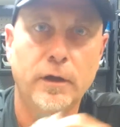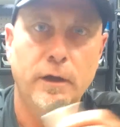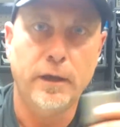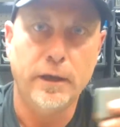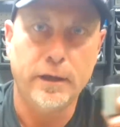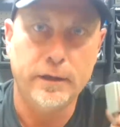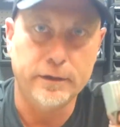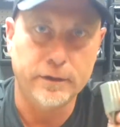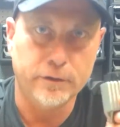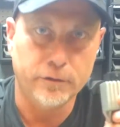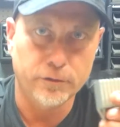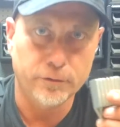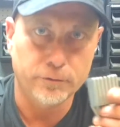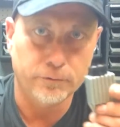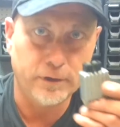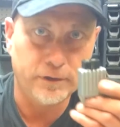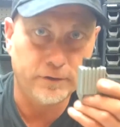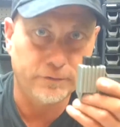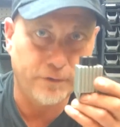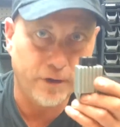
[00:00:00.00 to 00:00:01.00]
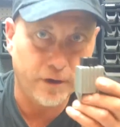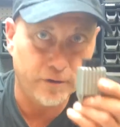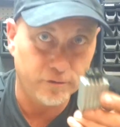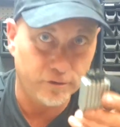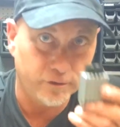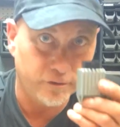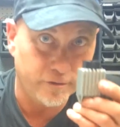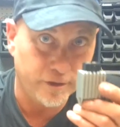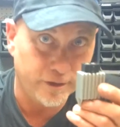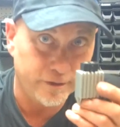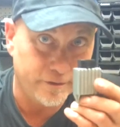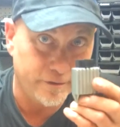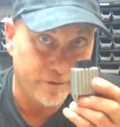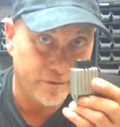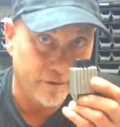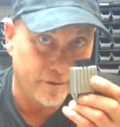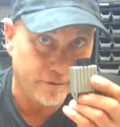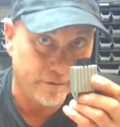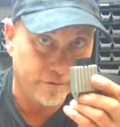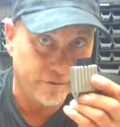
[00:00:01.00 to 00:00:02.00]
and your rectifier looks like
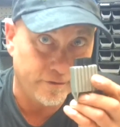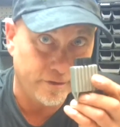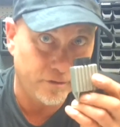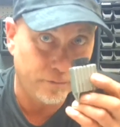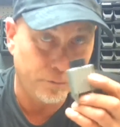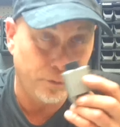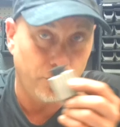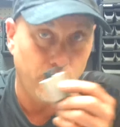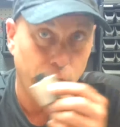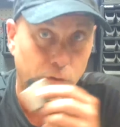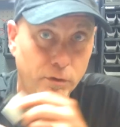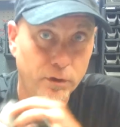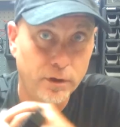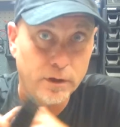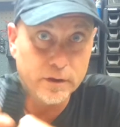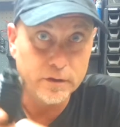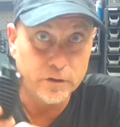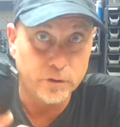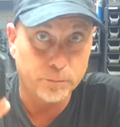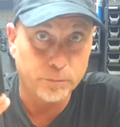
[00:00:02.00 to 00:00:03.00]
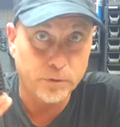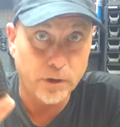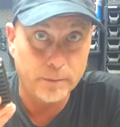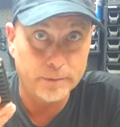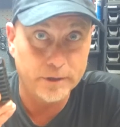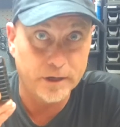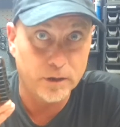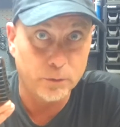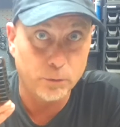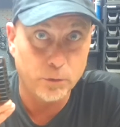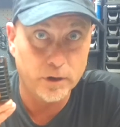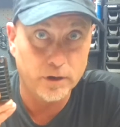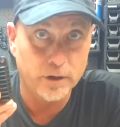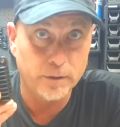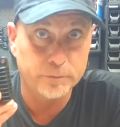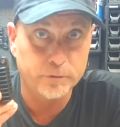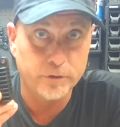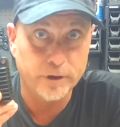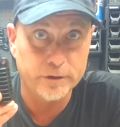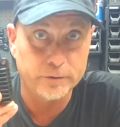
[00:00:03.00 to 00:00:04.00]
this as a 6-pole, you're probably going to want to
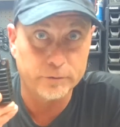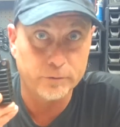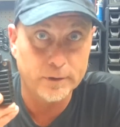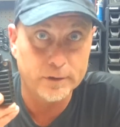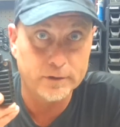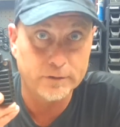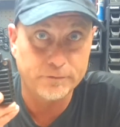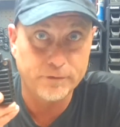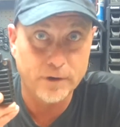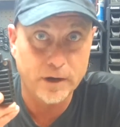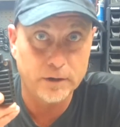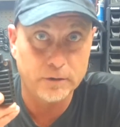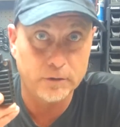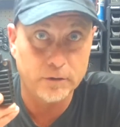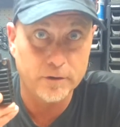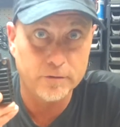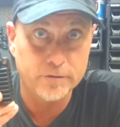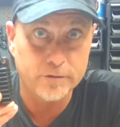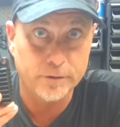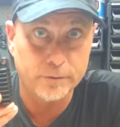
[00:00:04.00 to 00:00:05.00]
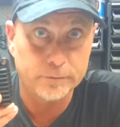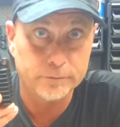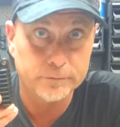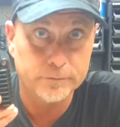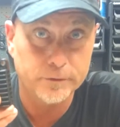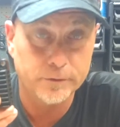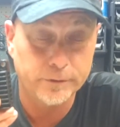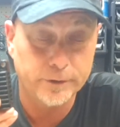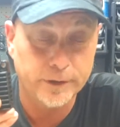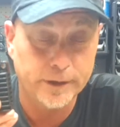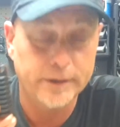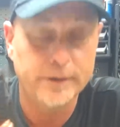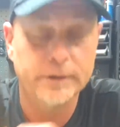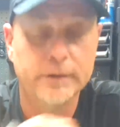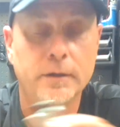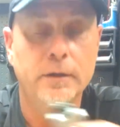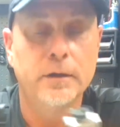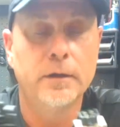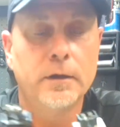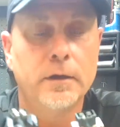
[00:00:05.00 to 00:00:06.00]
upgrade your rectifier also. Okay,
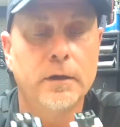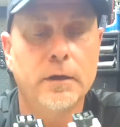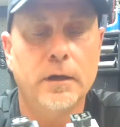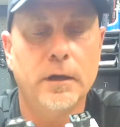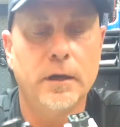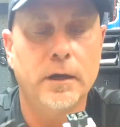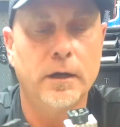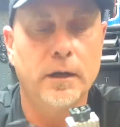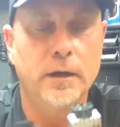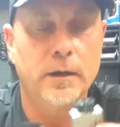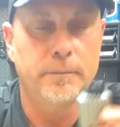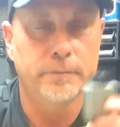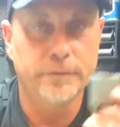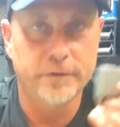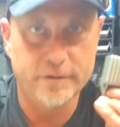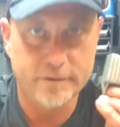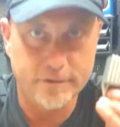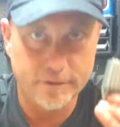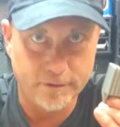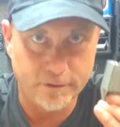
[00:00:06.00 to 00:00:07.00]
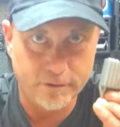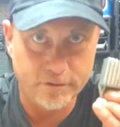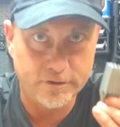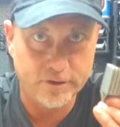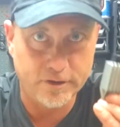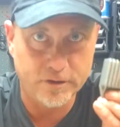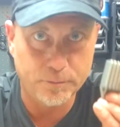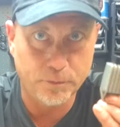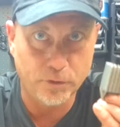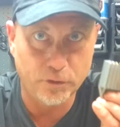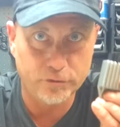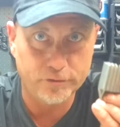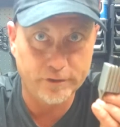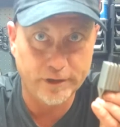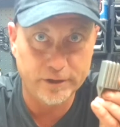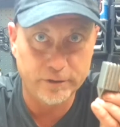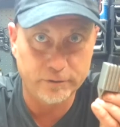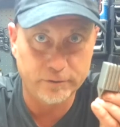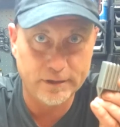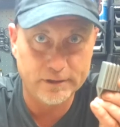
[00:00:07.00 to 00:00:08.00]
this is a 6-pole
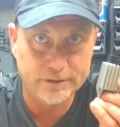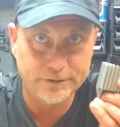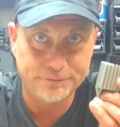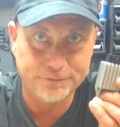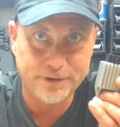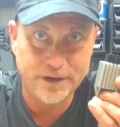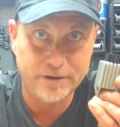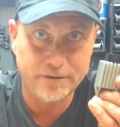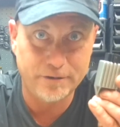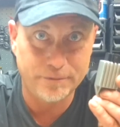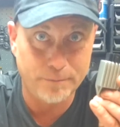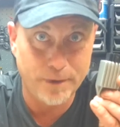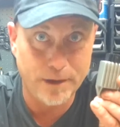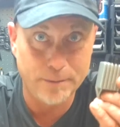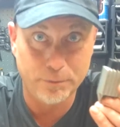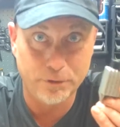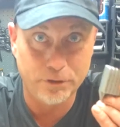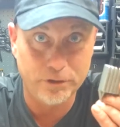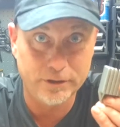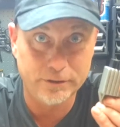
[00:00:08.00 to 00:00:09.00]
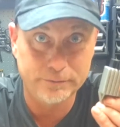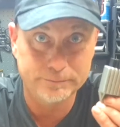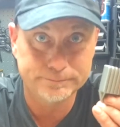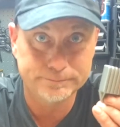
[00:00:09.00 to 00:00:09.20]
stator rectifier in my book.